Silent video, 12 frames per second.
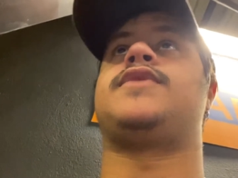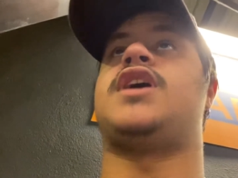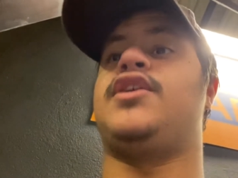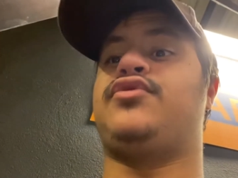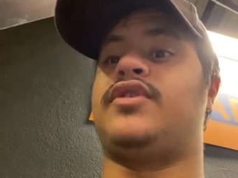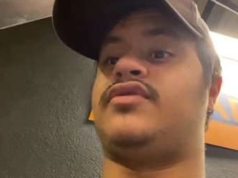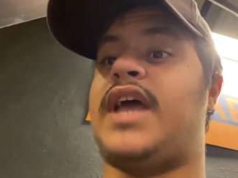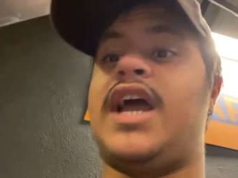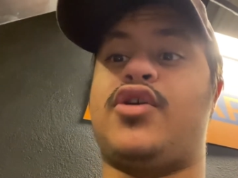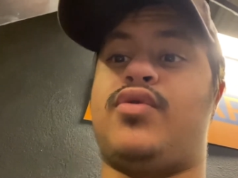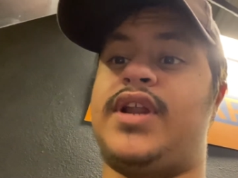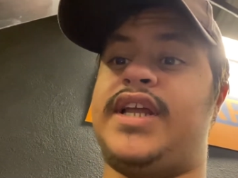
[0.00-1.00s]
I thought they're a
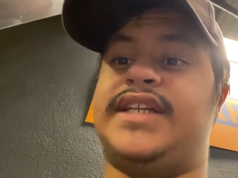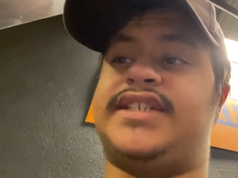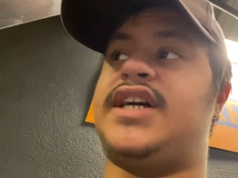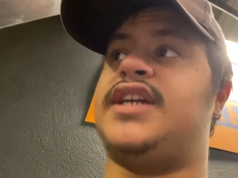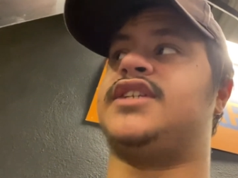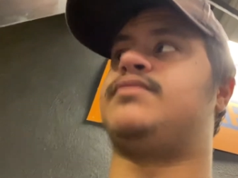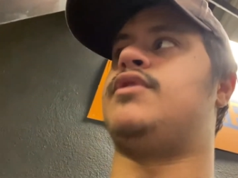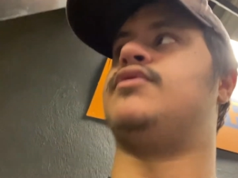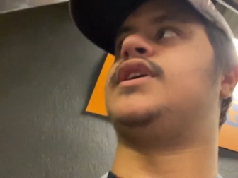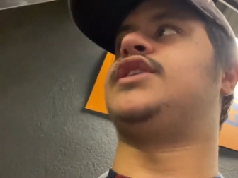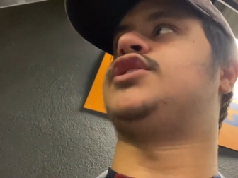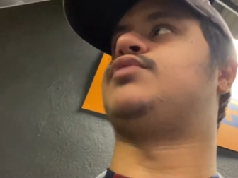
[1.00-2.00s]
quality side as well.
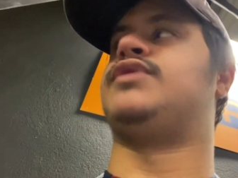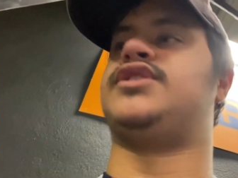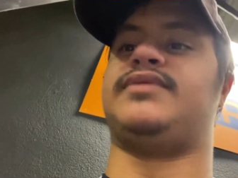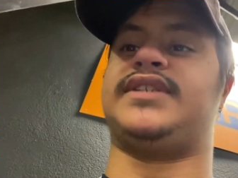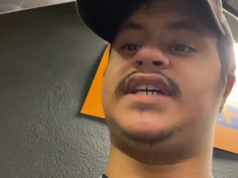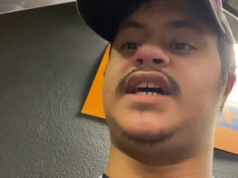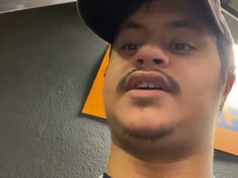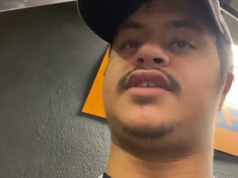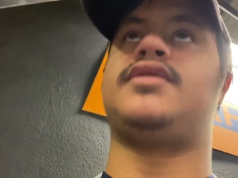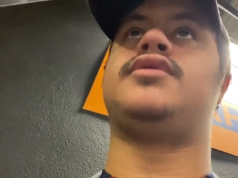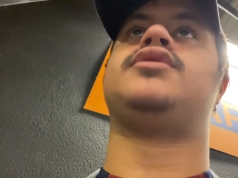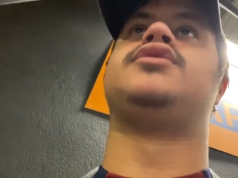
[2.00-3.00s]
They just want to attack.
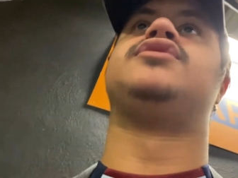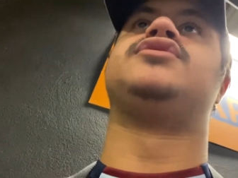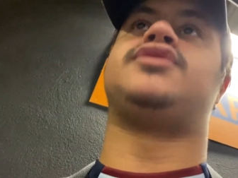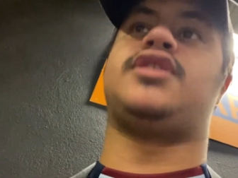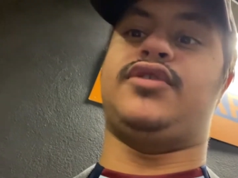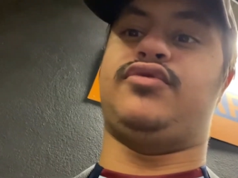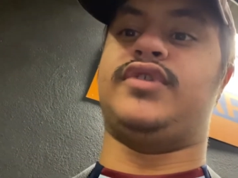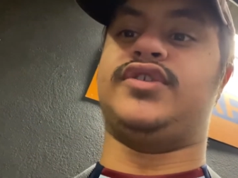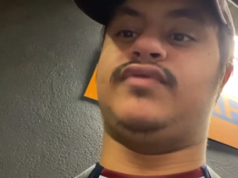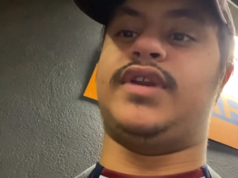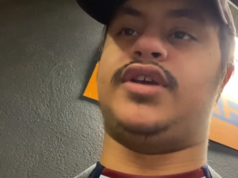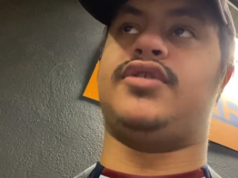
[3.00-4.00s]
So I thought it was
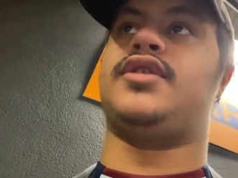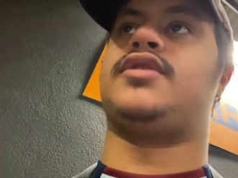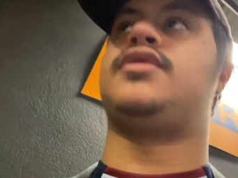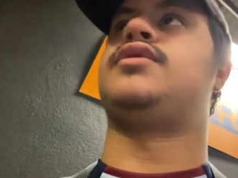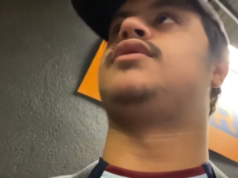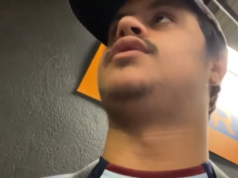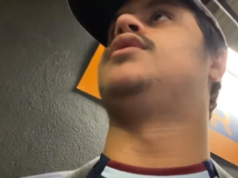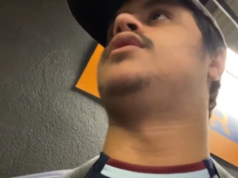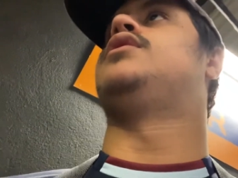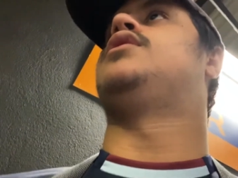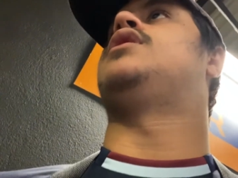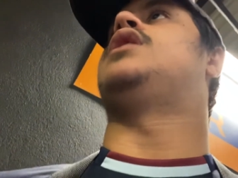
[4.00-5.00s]
really good.
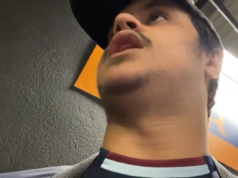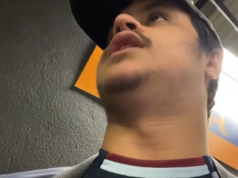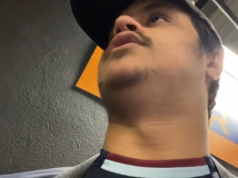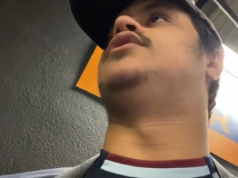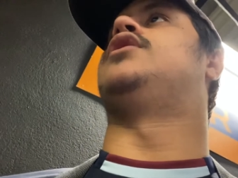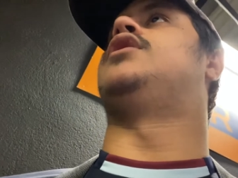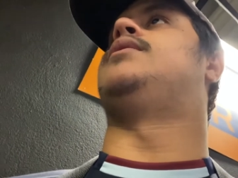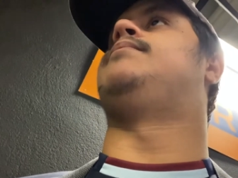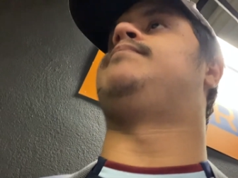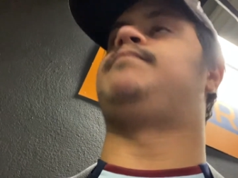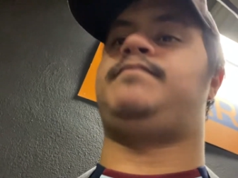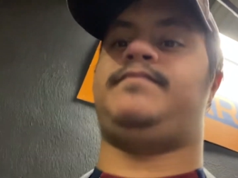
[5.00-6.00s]
And
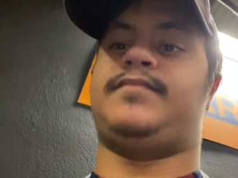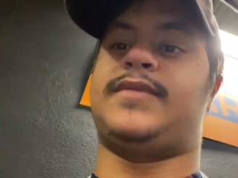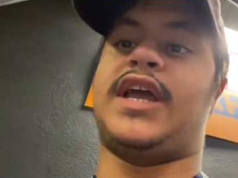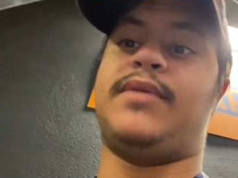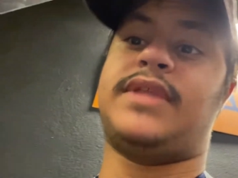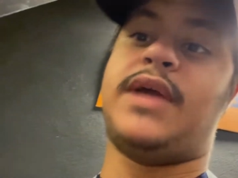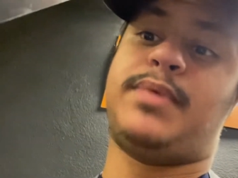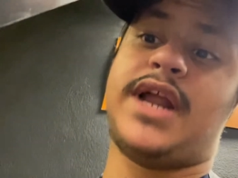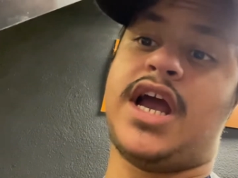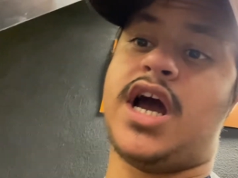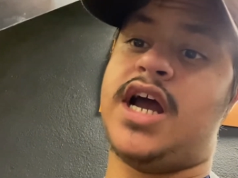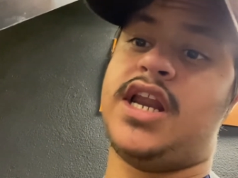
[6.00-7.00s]
they play
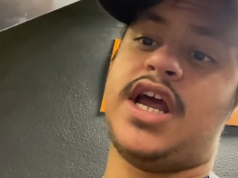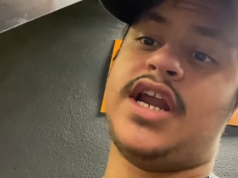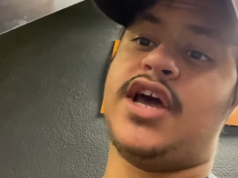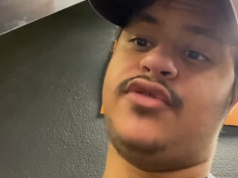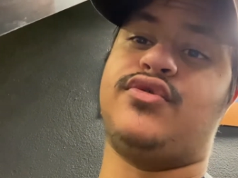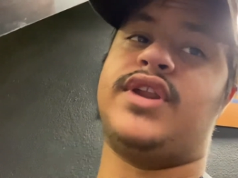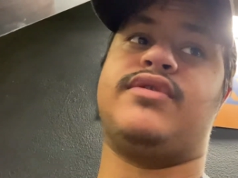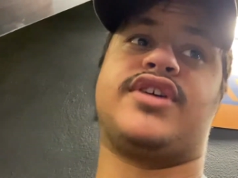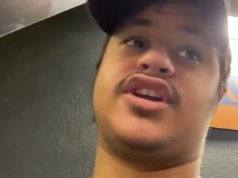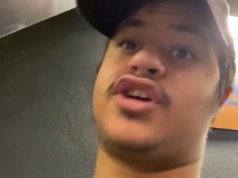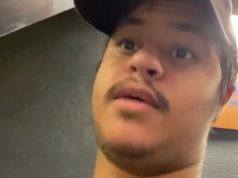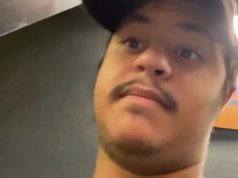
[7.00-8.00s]
a high line. I thought they were
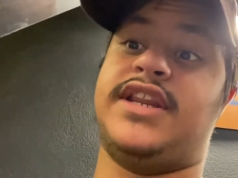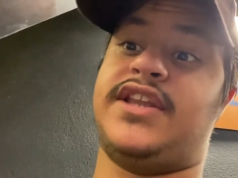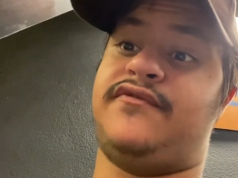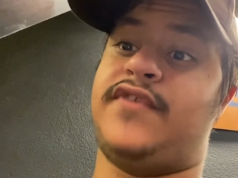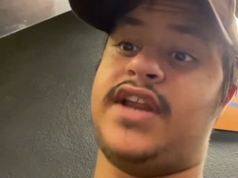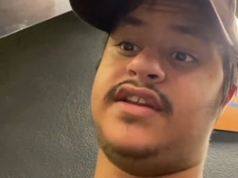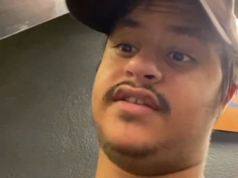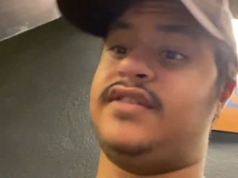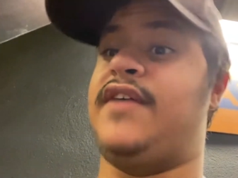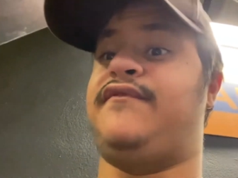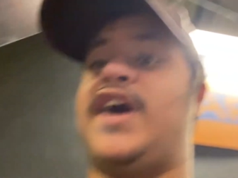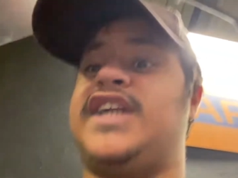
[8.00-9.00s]
going to come back defend.
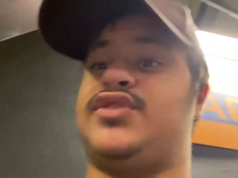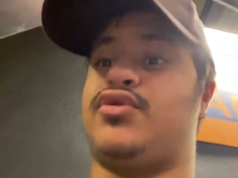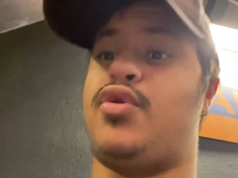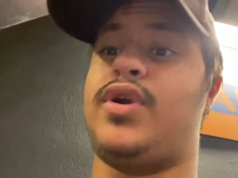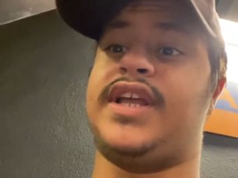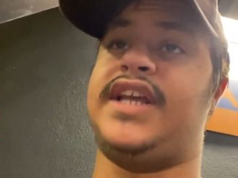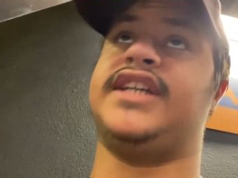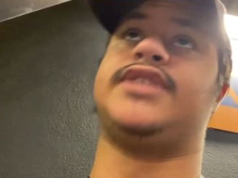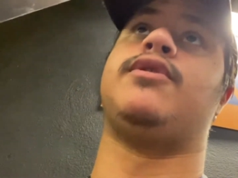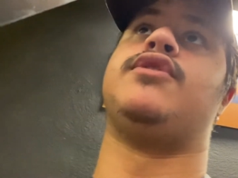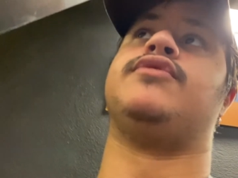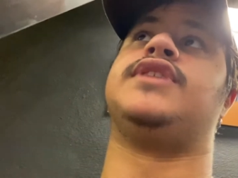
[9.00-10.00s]
Their fans were quality as well.